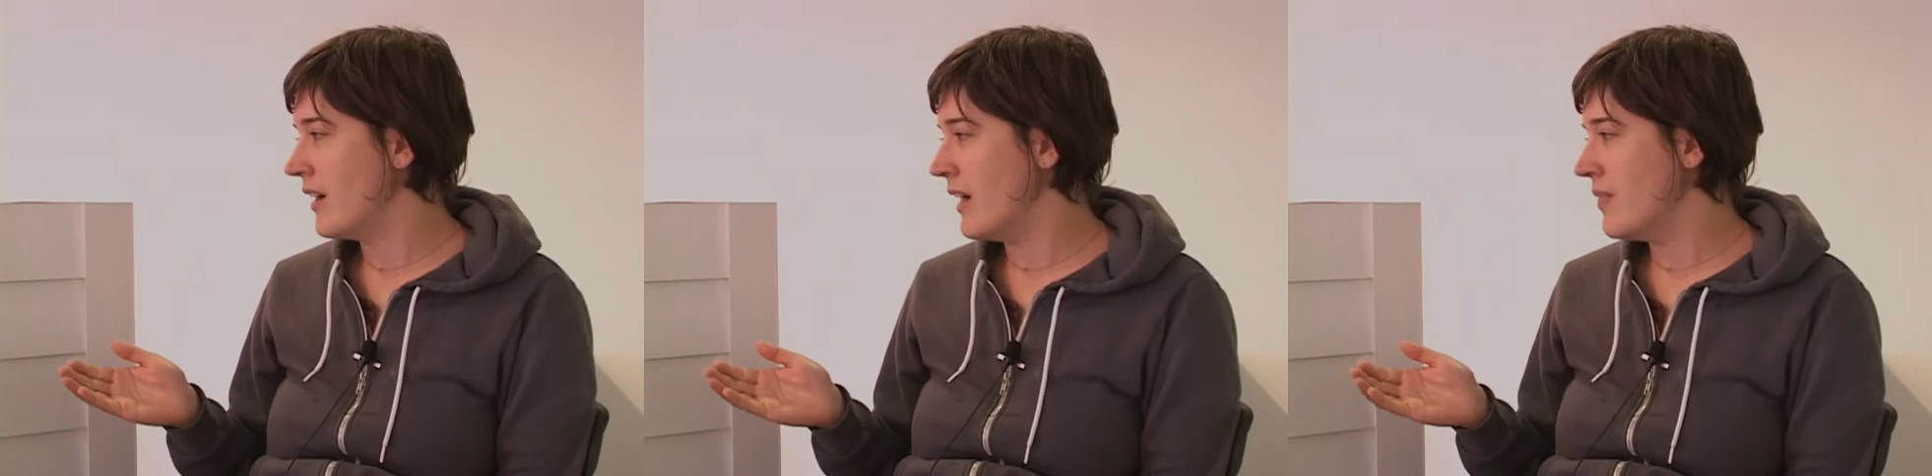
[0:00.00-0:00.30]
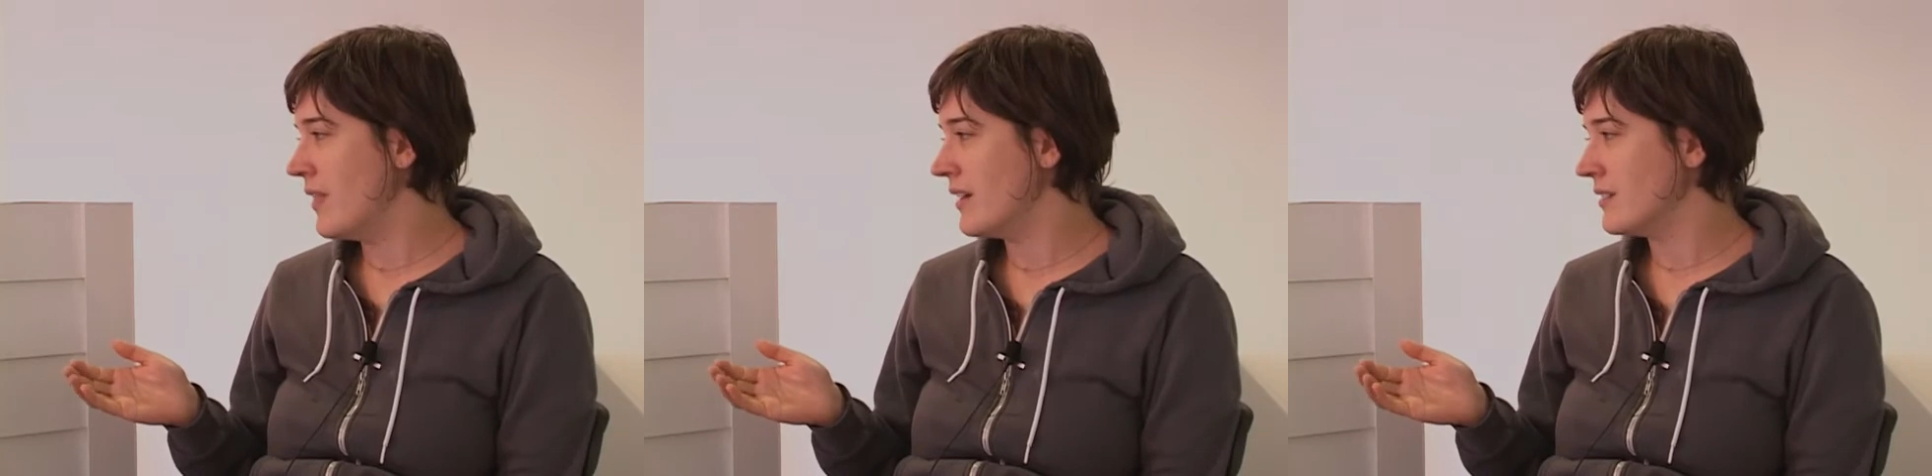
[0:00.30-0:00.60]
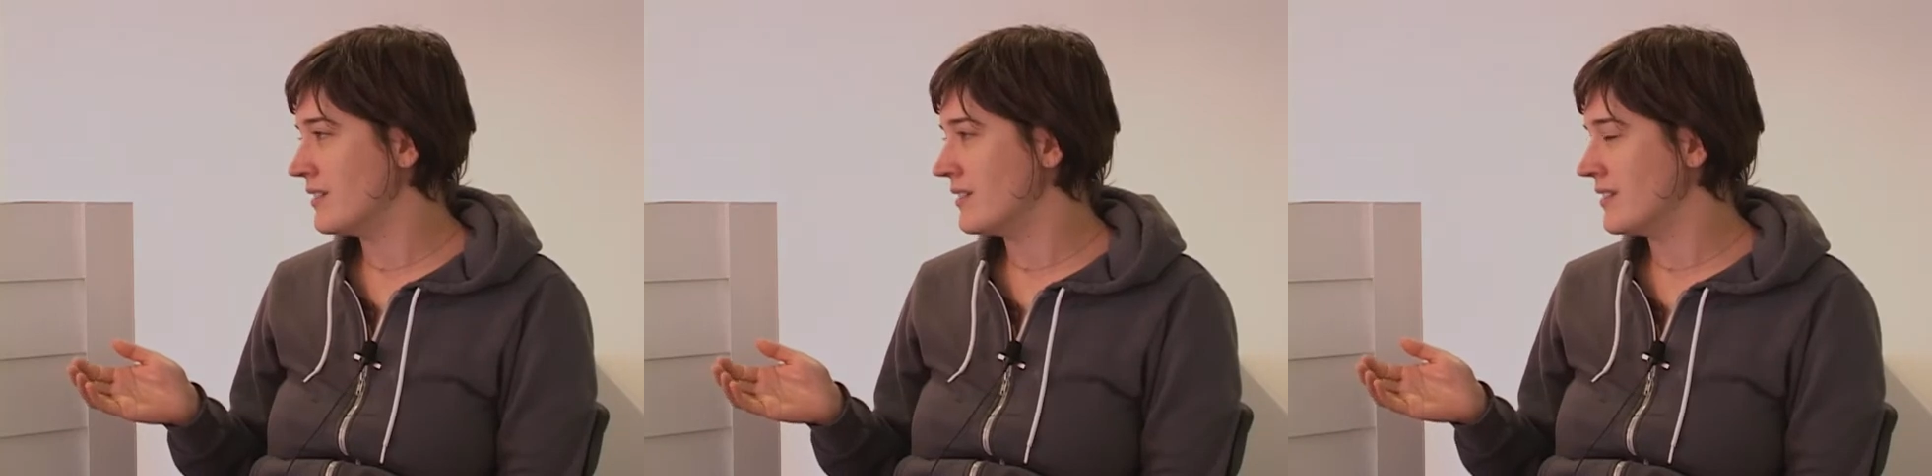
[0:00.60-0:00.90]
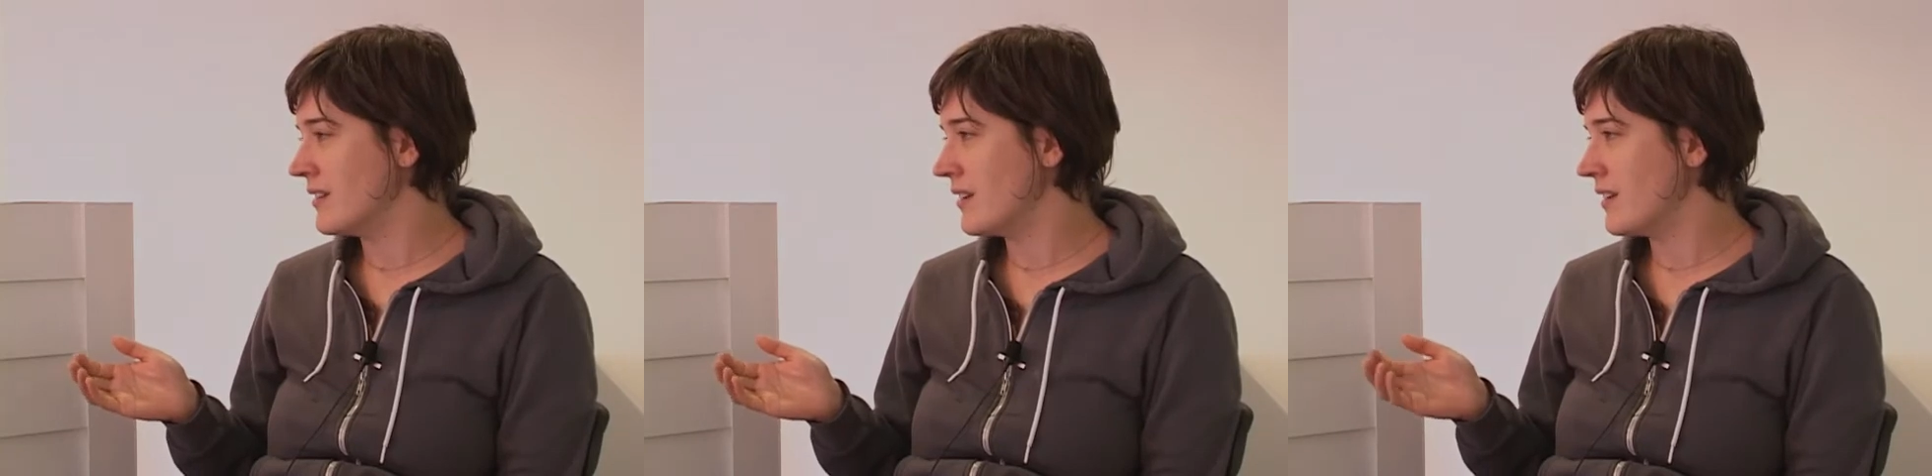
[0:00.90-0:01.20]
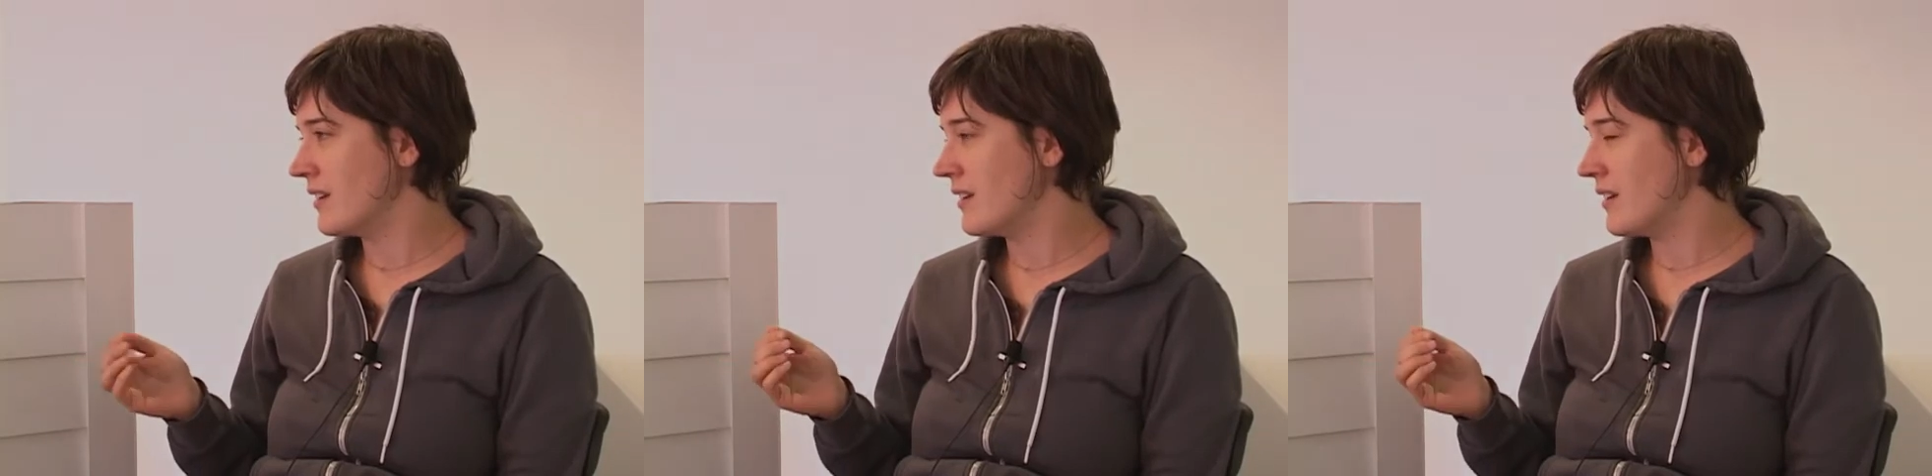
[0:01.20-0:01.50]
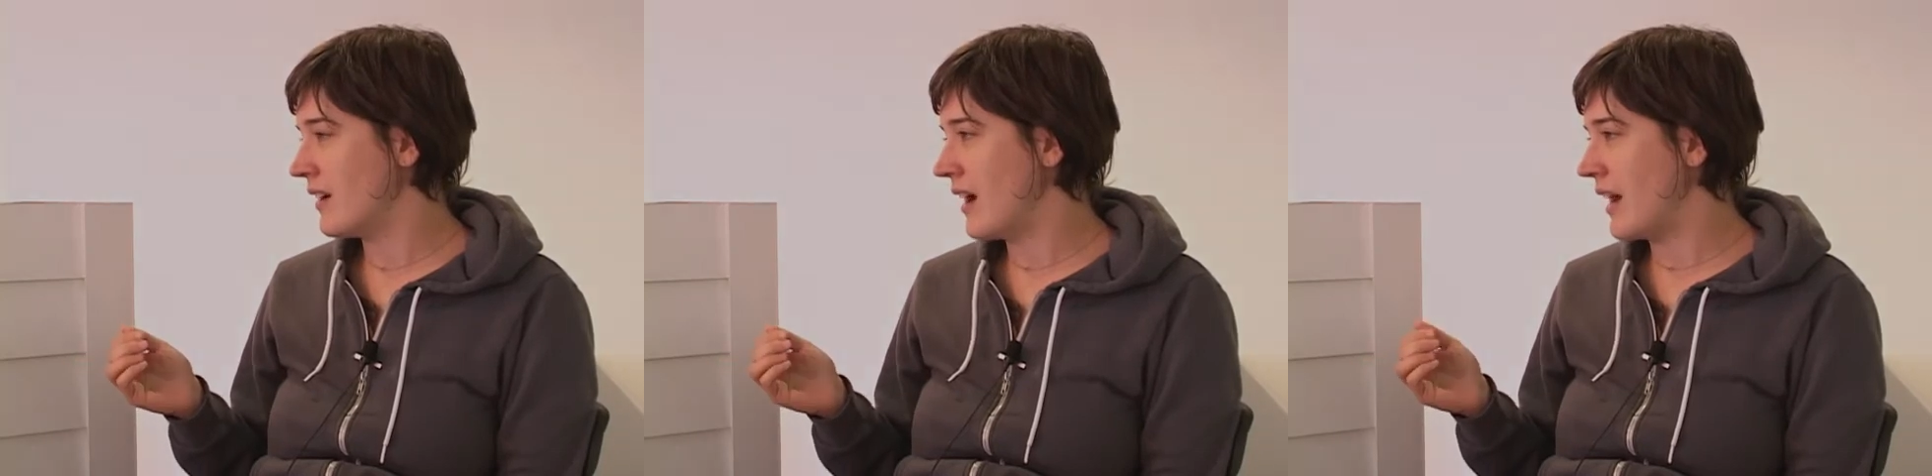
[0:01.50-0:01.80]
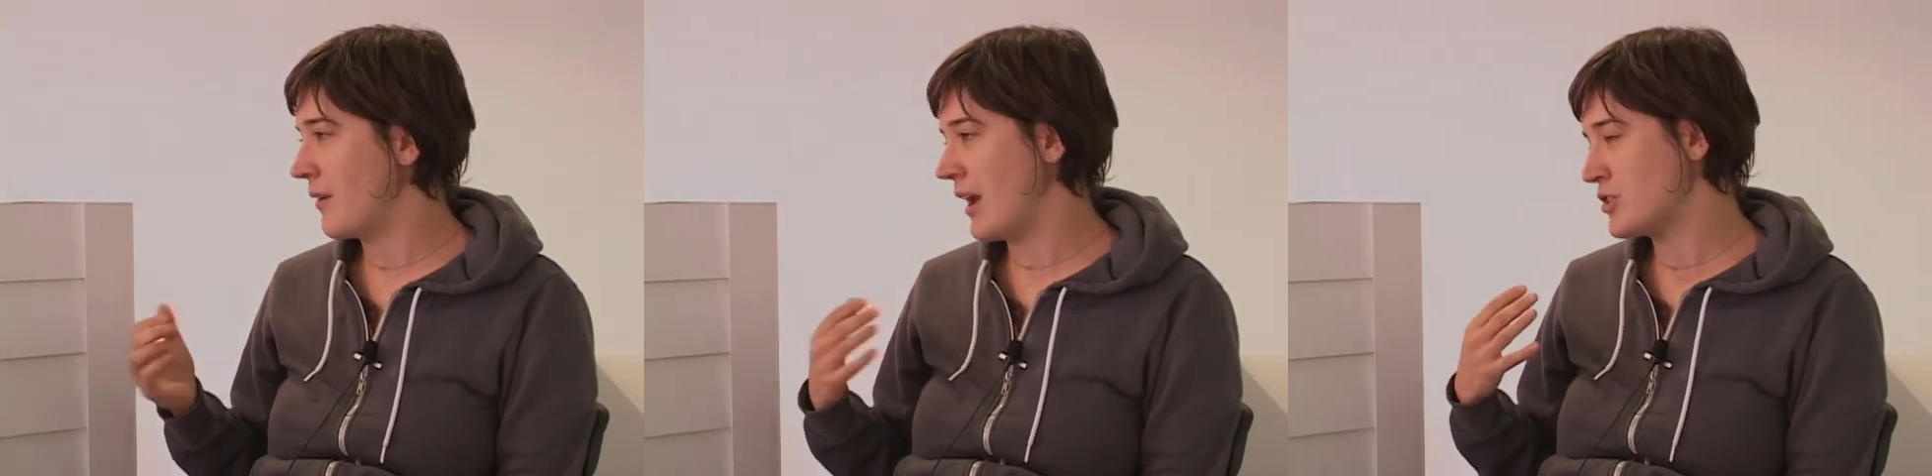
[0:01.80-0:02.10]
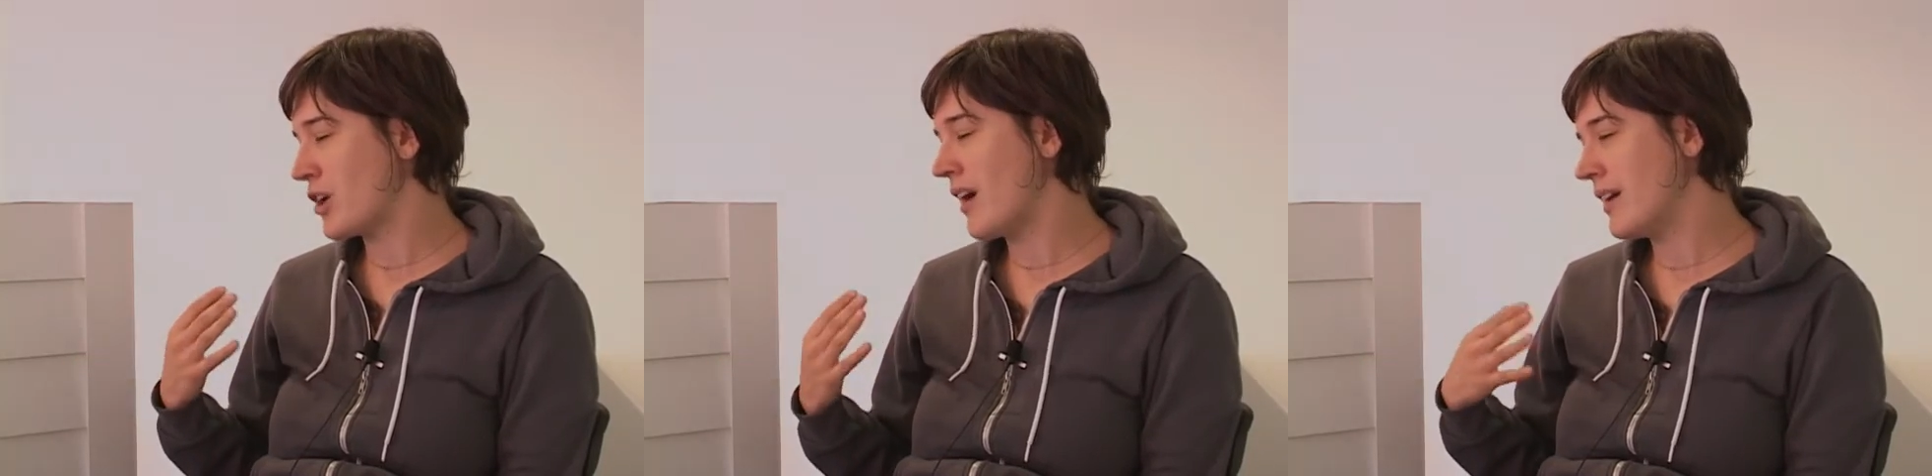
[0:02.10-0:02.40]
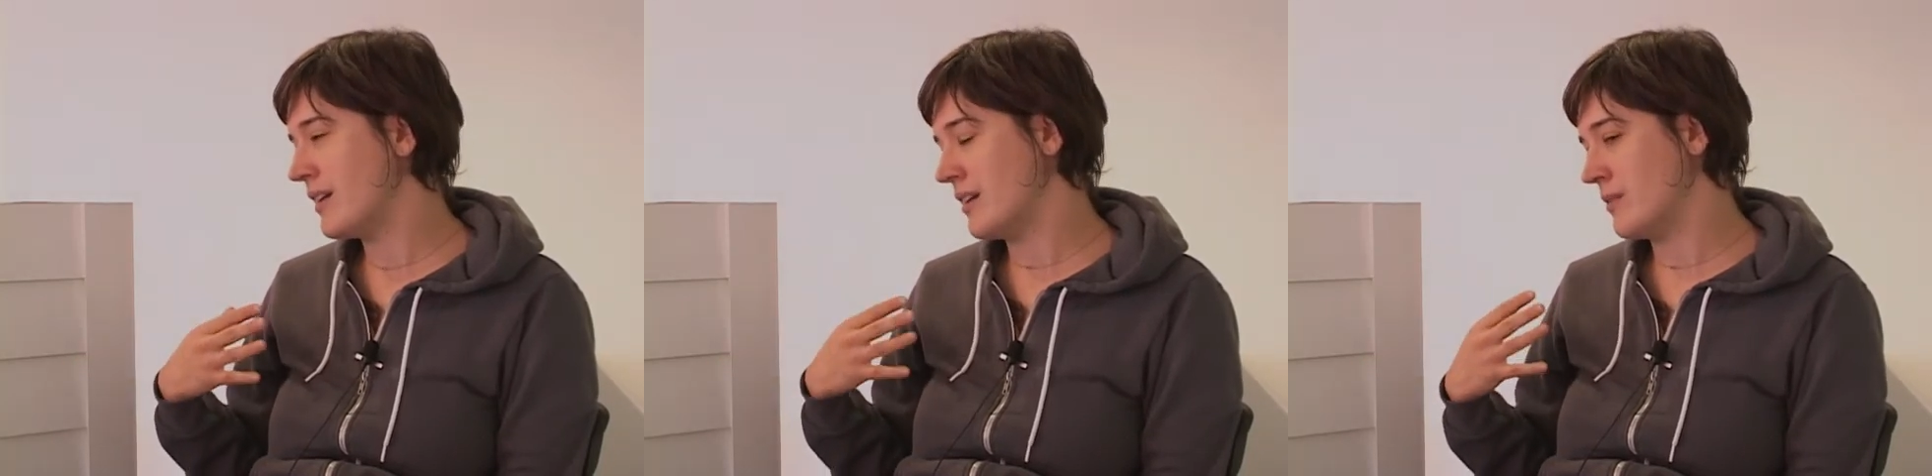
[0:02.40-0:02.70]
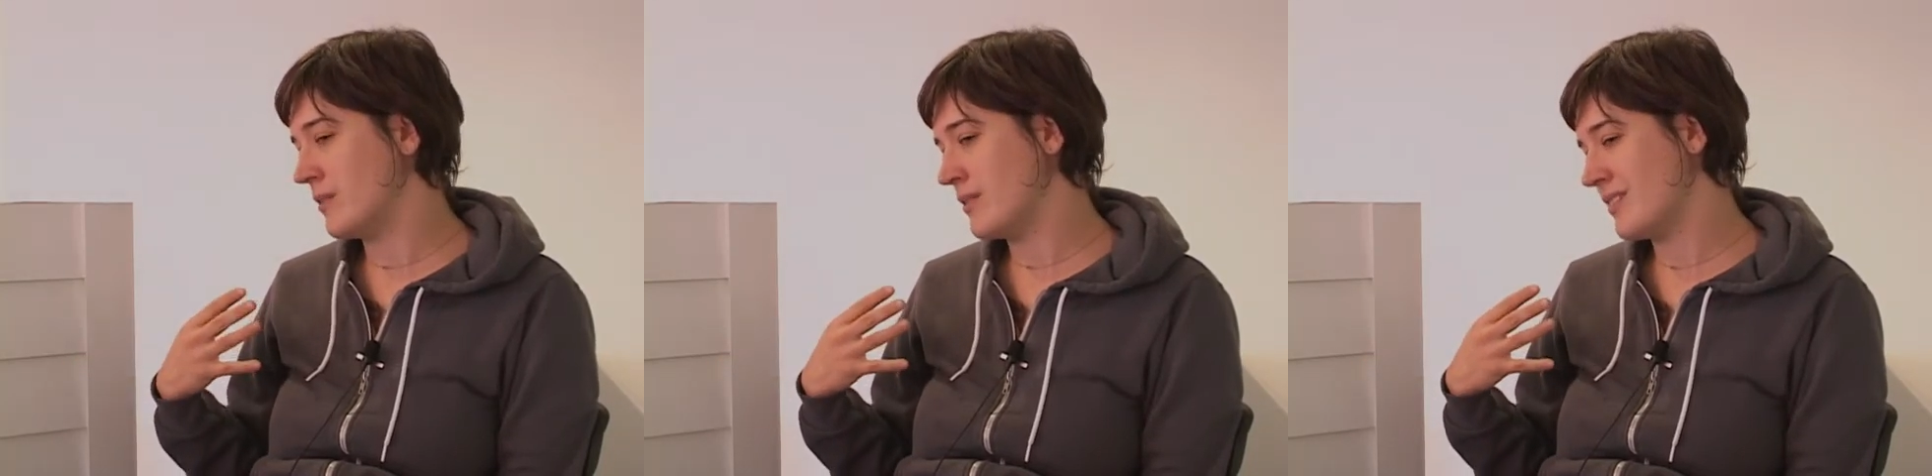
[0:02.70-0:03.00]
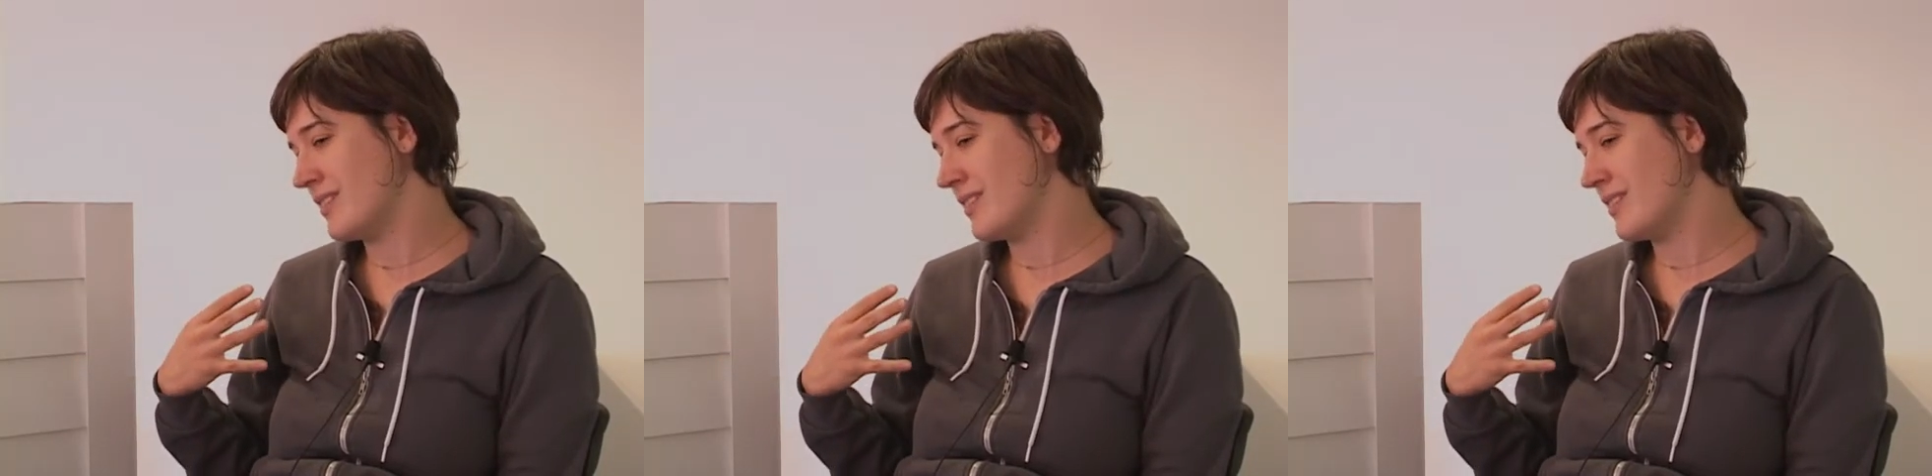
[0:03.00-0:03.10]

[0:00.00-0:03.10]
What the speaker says: And then I try and